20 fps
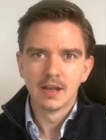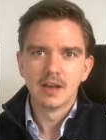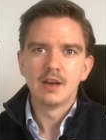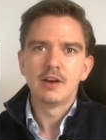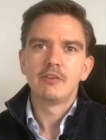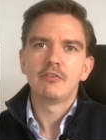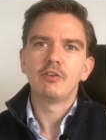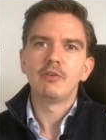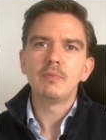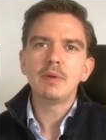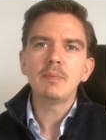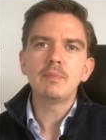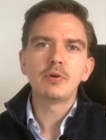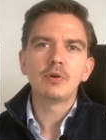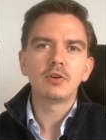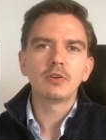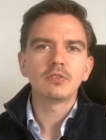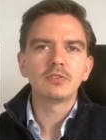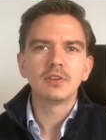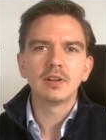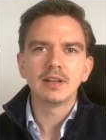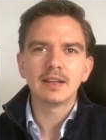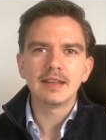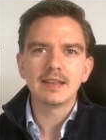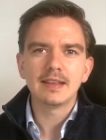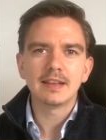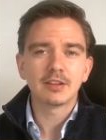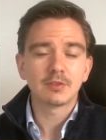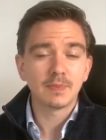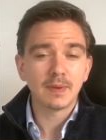For me personally,
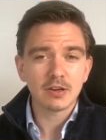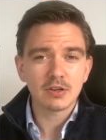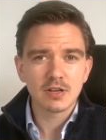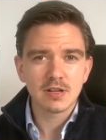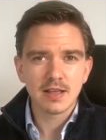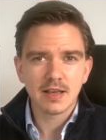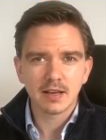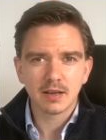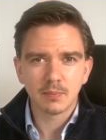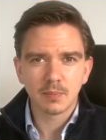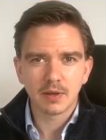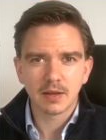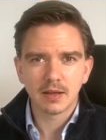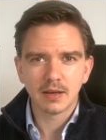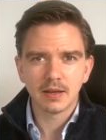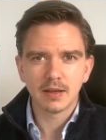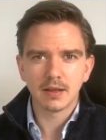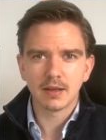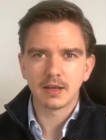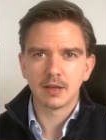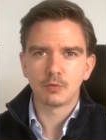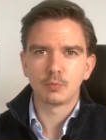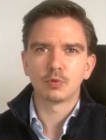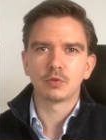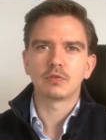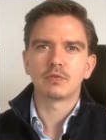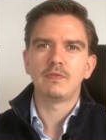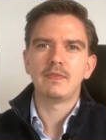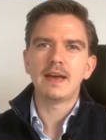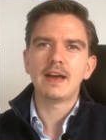especially at the beginning, it was
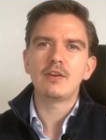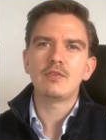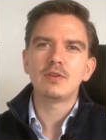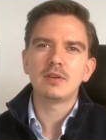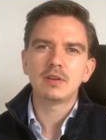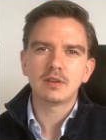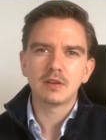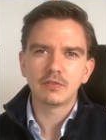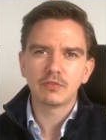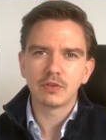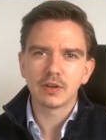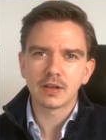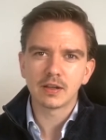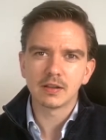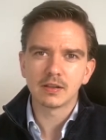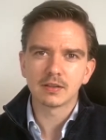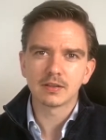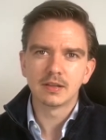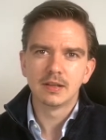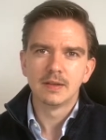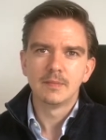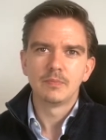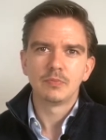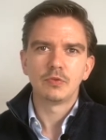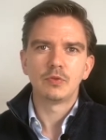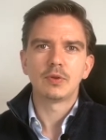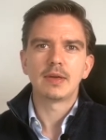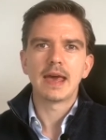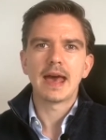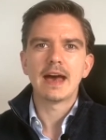very difficult to
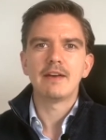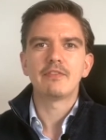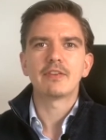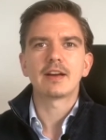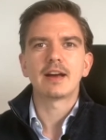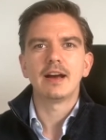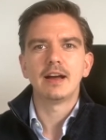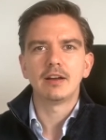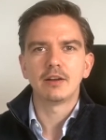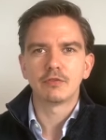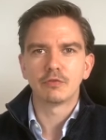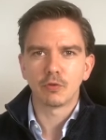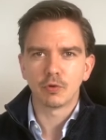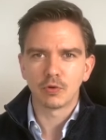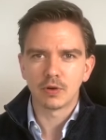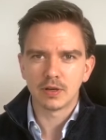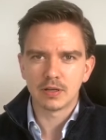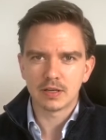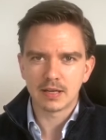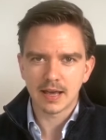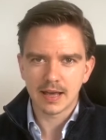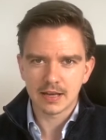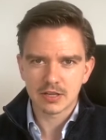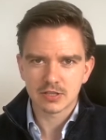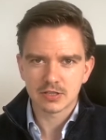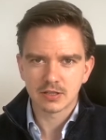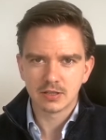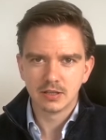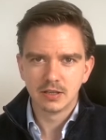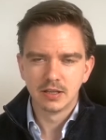have a kind of
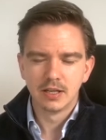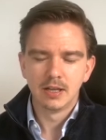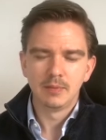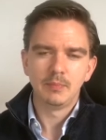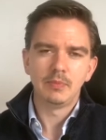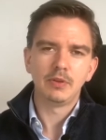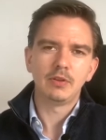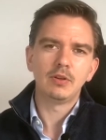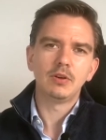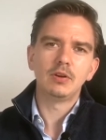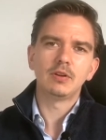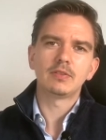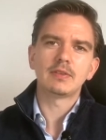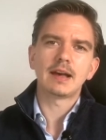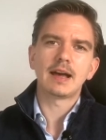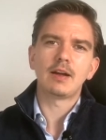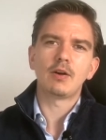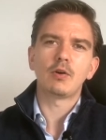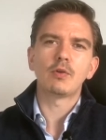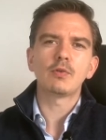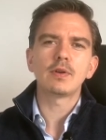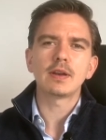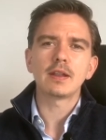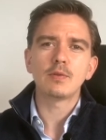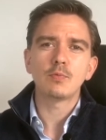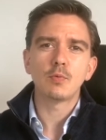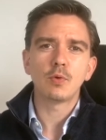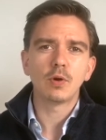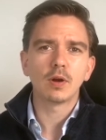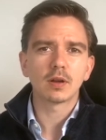orientation, because I already
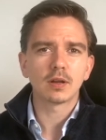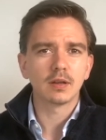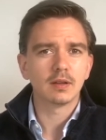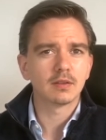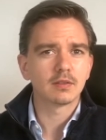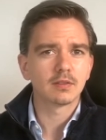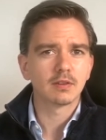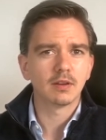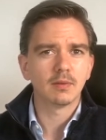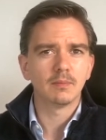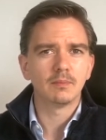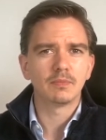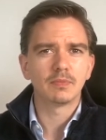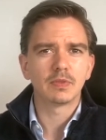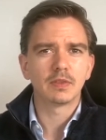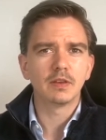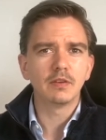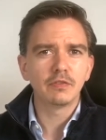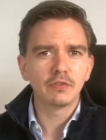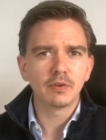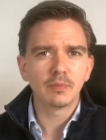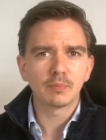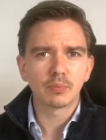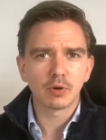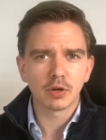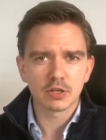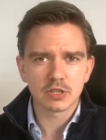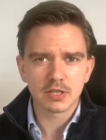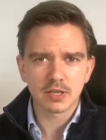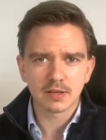worked in some different
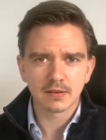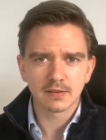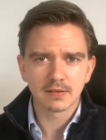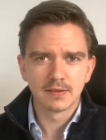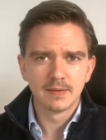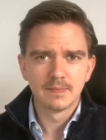projects